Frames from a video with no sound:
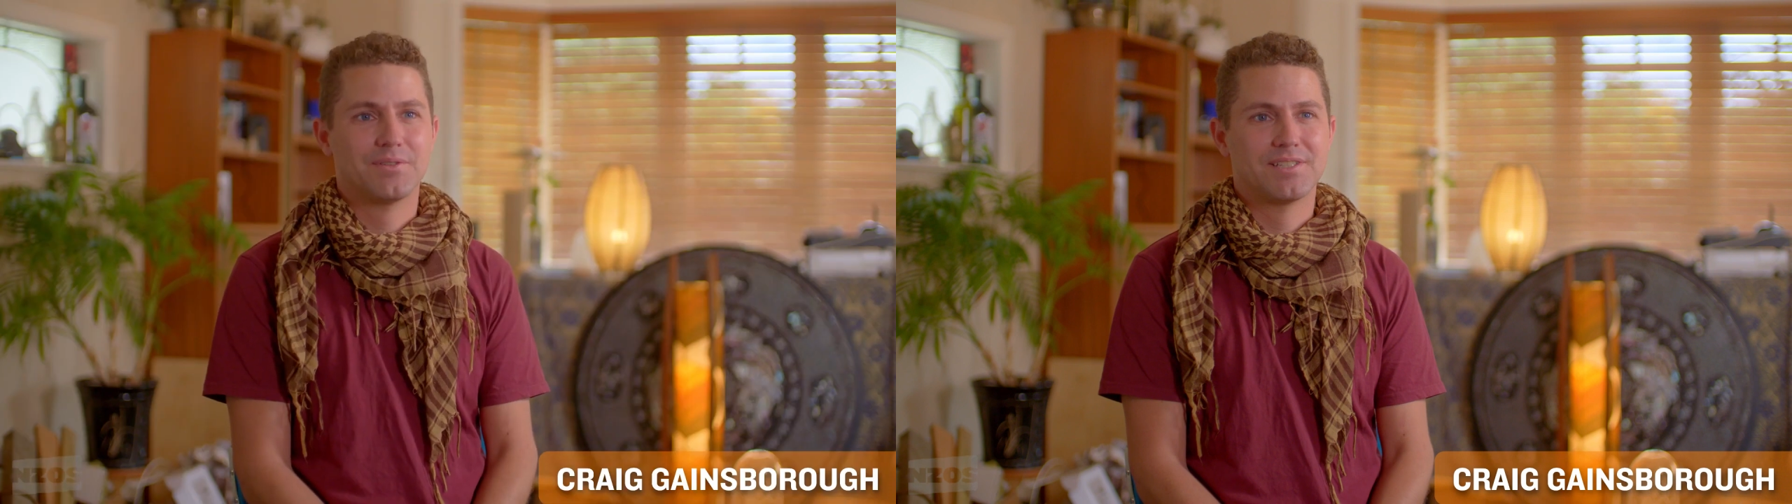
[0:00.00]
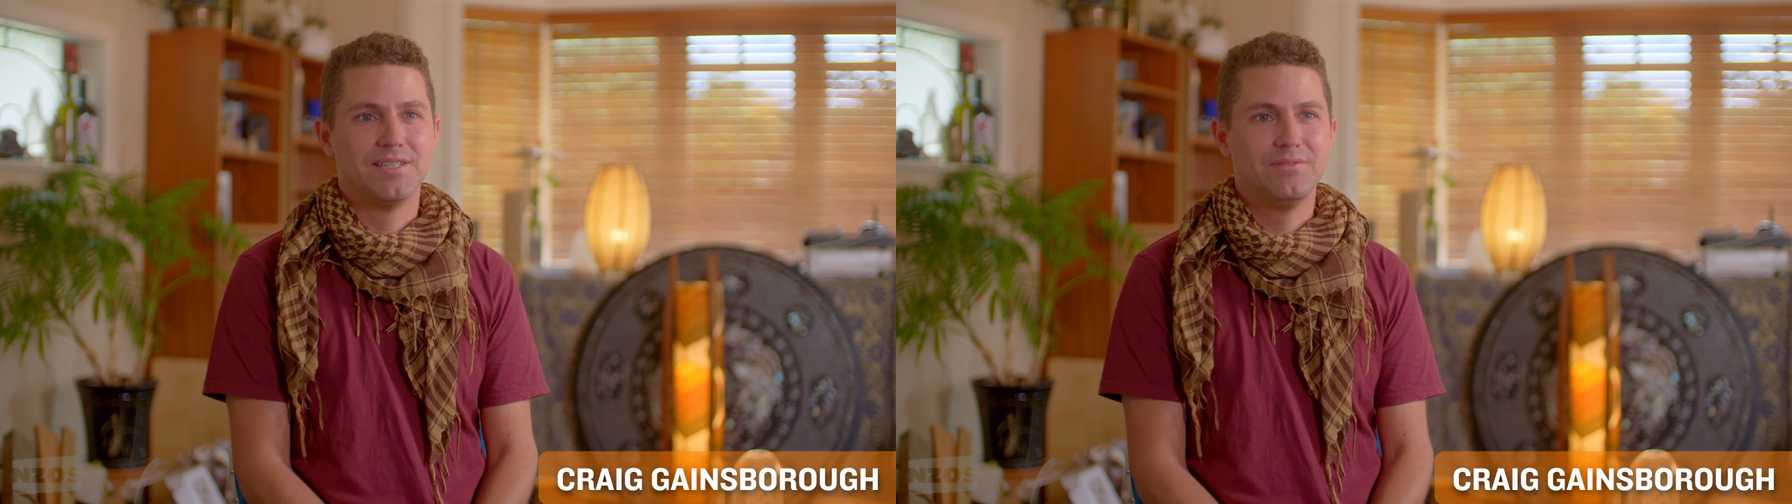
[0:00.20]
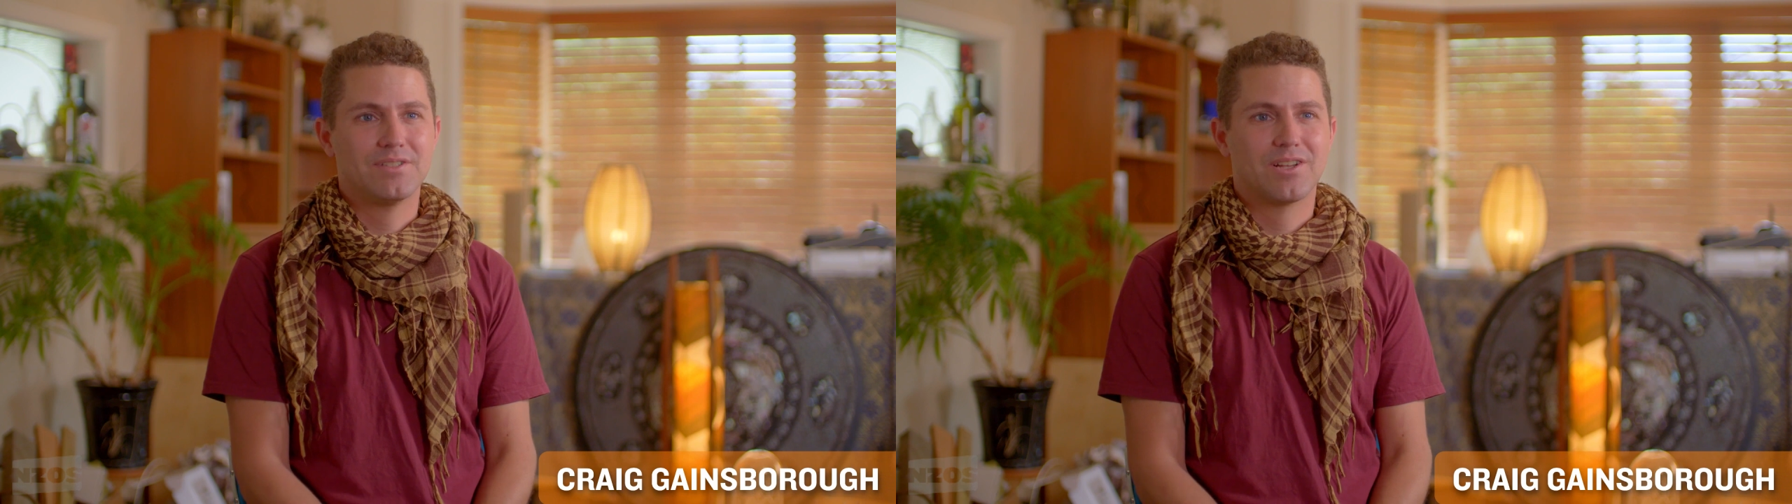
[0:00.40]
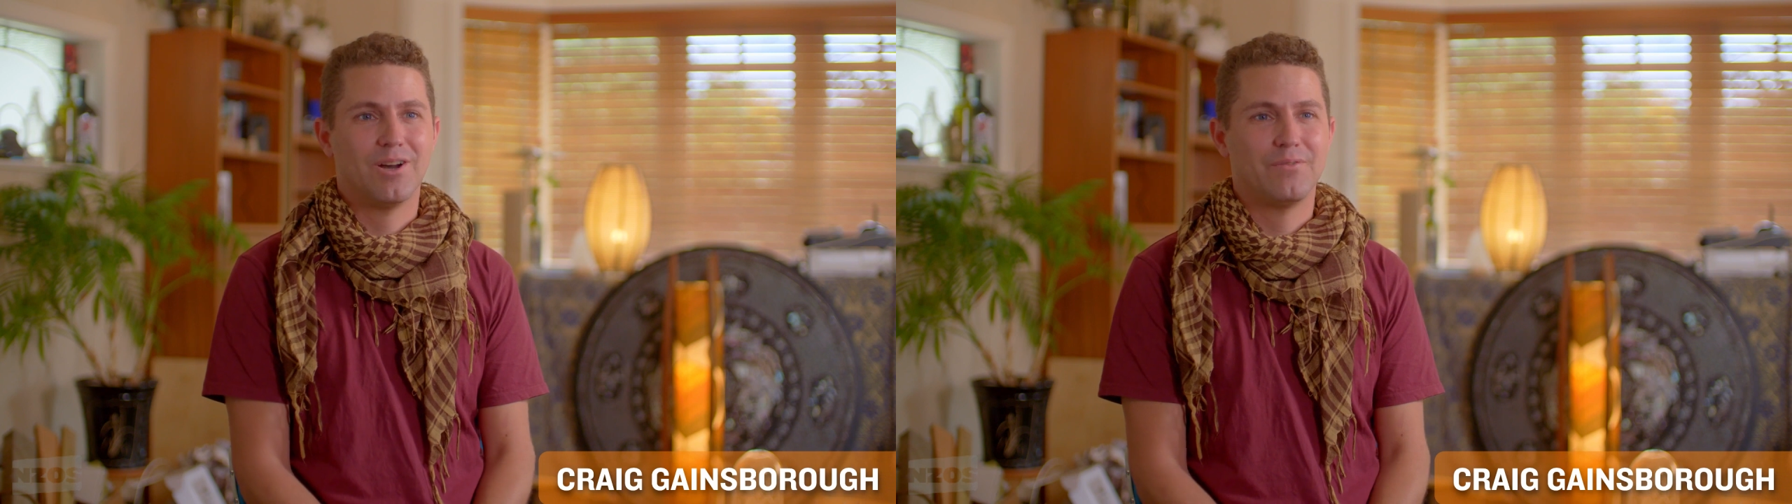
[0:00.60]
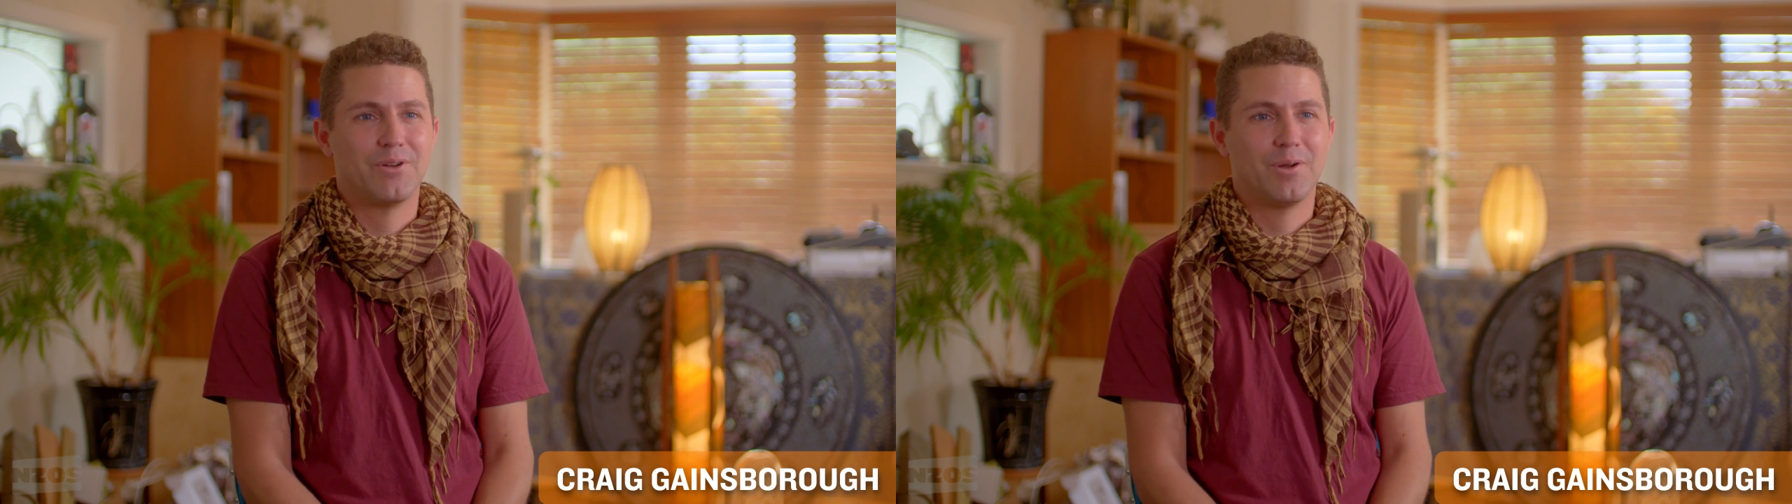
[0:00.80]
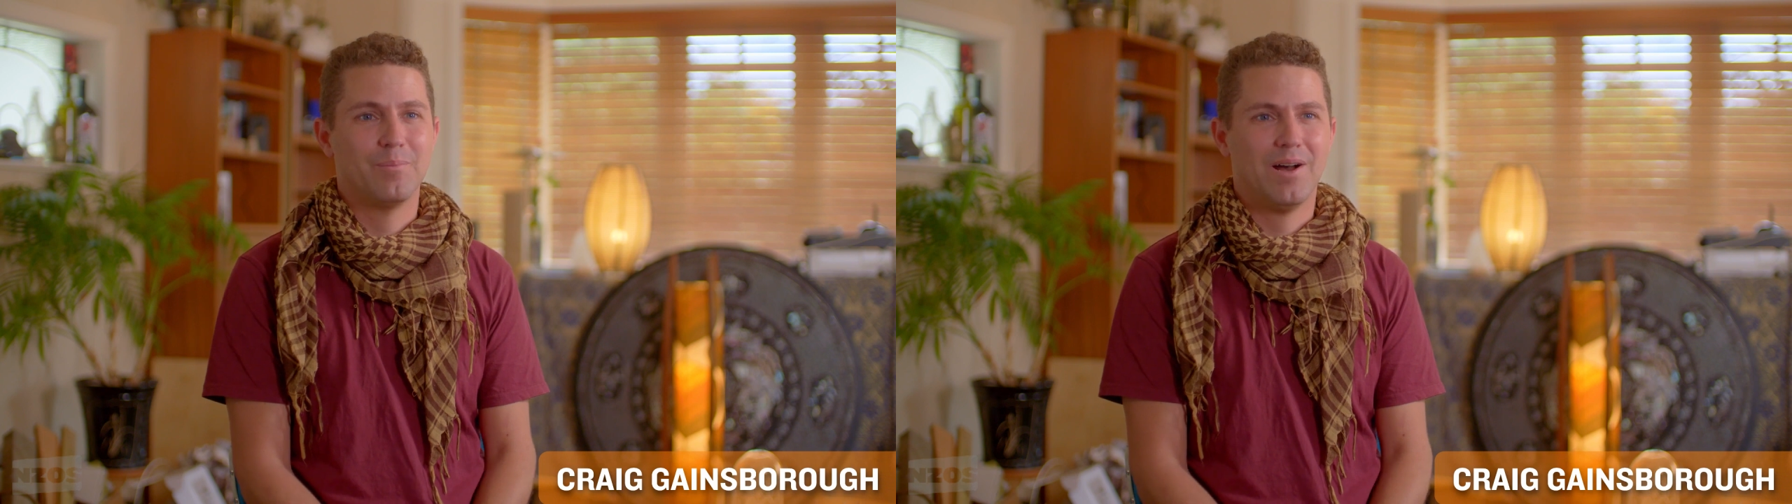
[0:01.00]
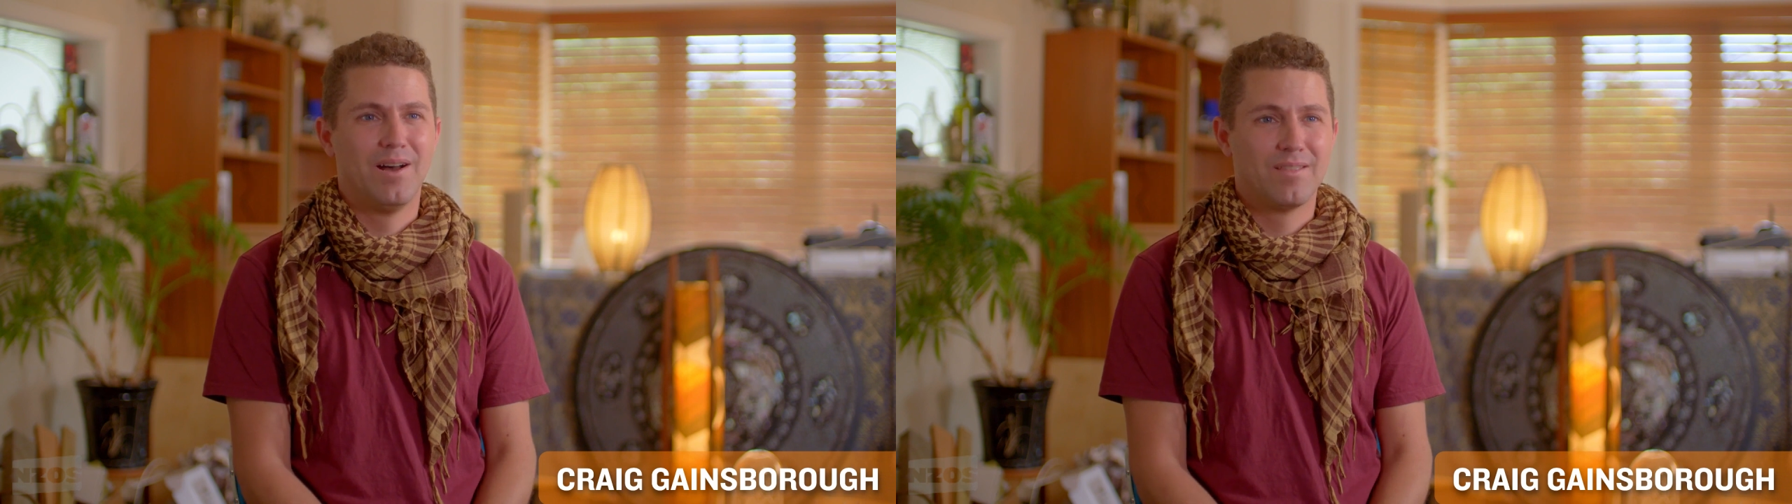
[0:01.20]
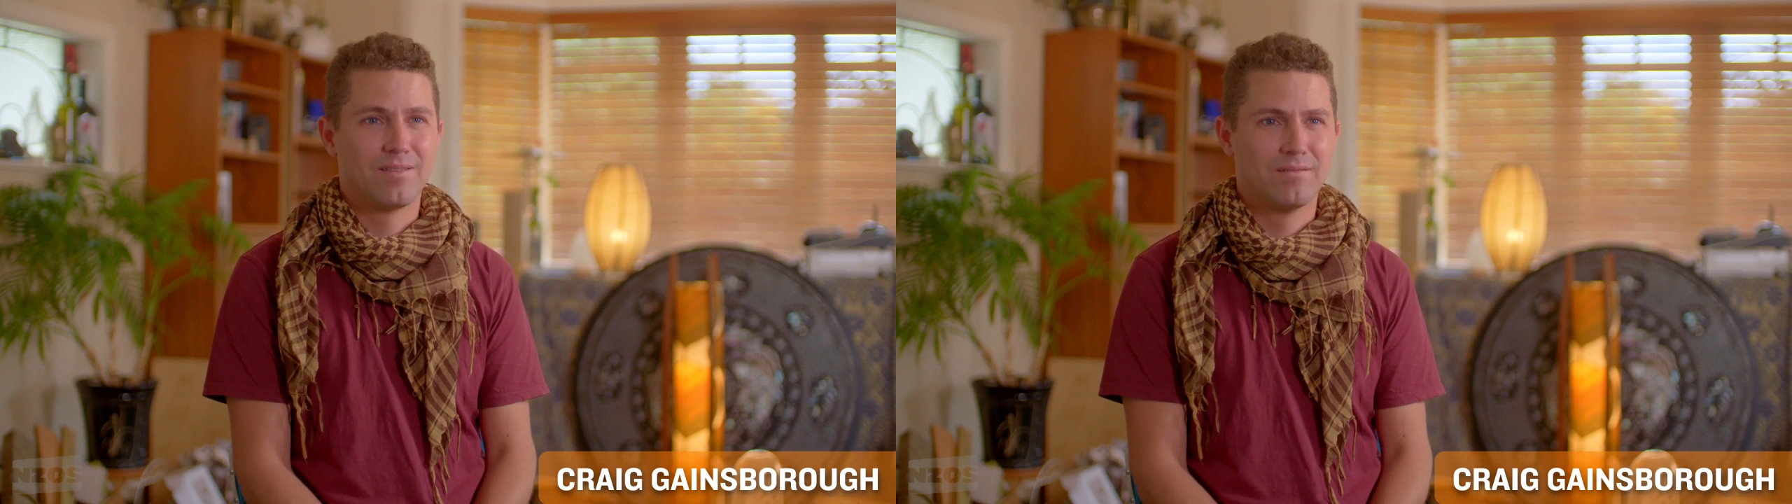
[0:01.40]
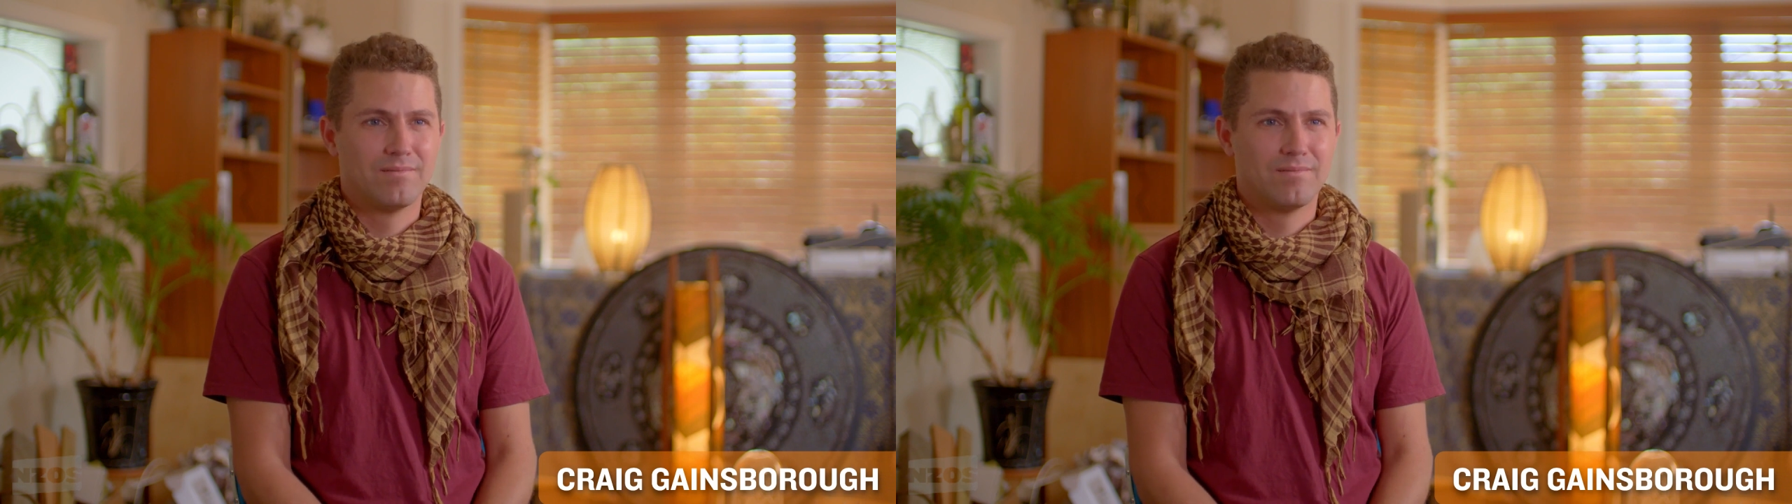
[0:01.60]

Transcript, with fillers: received is carve your own path.